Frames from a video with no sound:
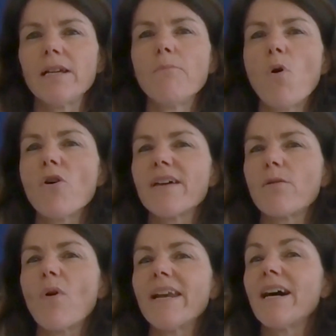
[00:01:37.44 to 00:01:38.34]
in more than
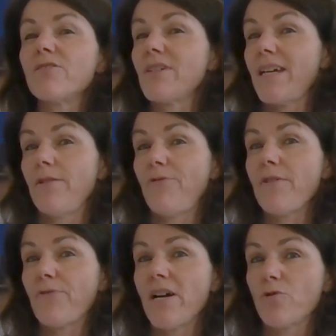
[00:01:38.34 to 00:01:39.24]

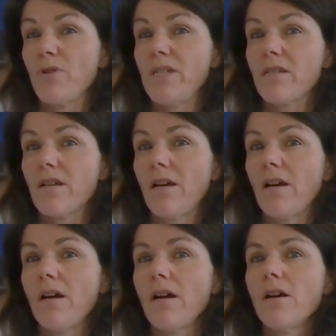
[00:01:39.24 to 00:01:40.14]
185 countries.
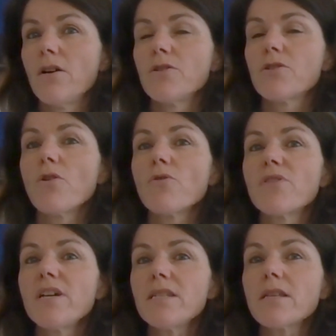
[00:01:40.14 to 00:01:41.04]
So
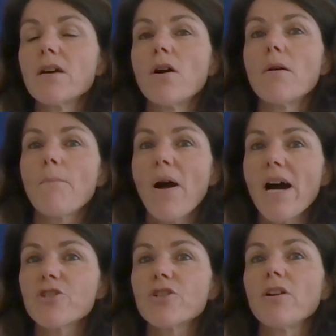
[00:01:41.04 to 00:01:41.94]
this
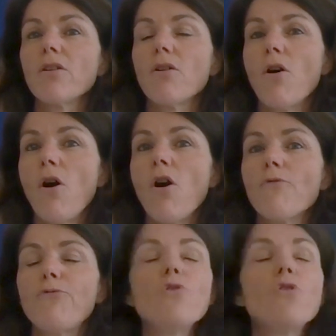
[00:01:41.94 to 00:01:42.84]
partial or
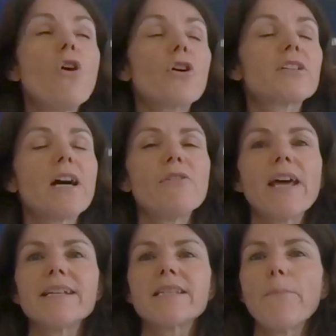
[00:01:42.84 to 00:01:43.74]
full lockdown
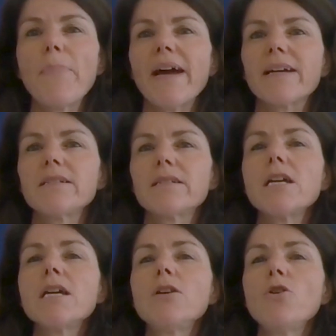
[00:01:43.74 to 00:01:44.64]
has impacted
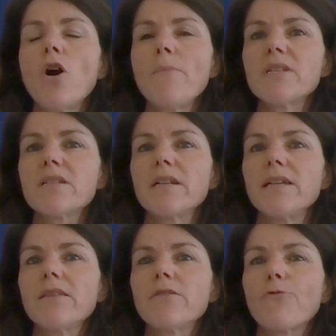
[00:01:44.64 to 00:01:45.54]

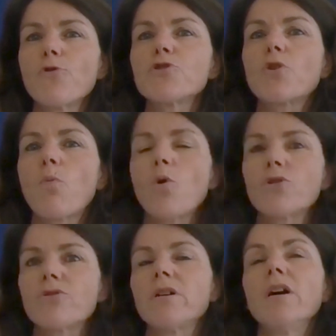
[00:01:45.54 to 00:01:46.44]
enormously the first
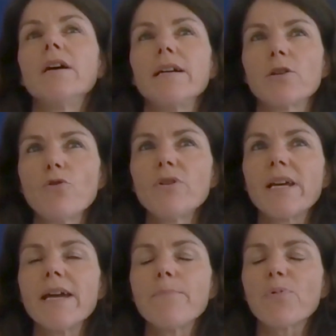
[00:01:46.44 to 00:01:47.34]
quarter, including
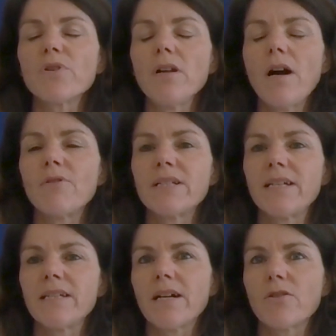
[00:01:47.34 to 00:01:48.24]
April. Our
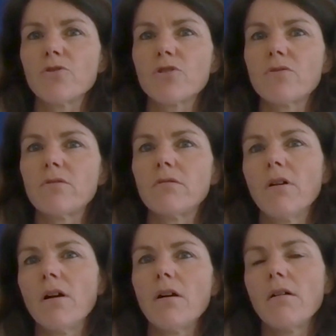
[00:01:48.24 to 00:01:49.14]
data goes to
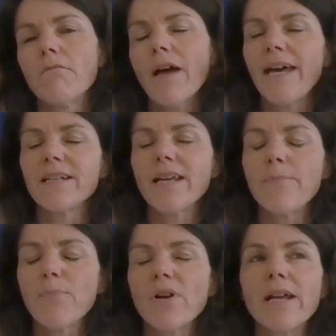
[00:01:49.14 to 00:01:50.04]
end
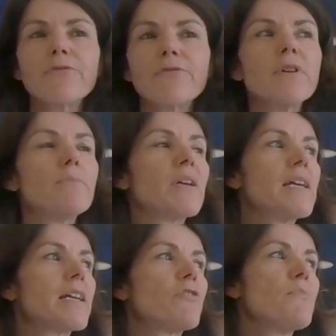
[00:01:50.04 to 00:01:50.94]
April and
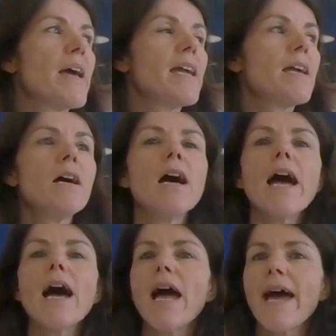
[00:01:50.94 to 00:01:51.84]
beginning of May,
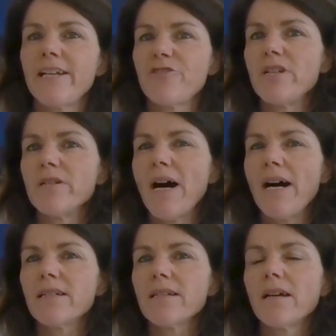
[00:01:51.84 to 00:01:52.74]
energy demand.